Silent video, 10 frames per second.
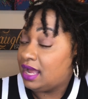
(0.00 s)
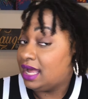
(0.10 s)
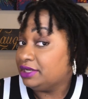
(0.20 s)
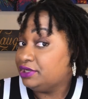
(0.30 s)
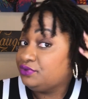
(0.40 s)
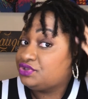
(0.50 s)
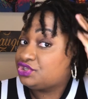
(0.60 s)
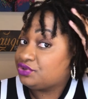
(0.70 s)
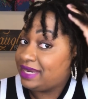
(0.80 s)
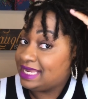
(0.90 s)
loose
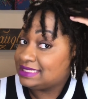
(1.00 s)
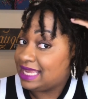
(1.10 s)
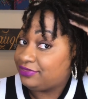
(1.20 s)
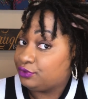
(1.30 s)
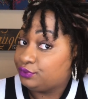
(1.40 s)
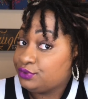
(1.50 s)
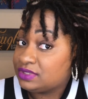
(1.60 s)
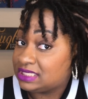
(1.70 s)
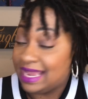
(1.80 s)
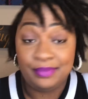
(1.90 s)
strands at the
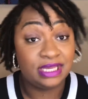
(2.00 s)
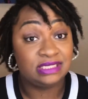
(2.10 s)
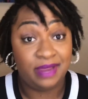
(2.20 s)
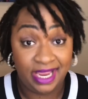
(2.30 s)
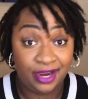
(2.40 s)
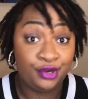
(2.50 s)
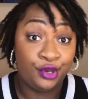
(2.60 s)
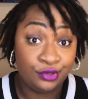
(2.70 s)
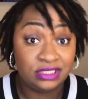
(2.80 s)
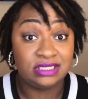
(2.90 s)
roots now, because my hair
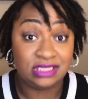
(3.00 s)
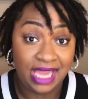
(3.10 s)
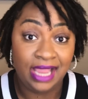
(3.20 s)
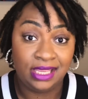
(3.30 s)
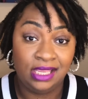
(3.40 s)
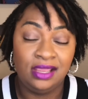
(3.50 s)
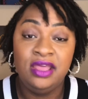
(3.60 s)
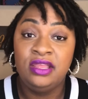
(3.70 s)
knows it's locking,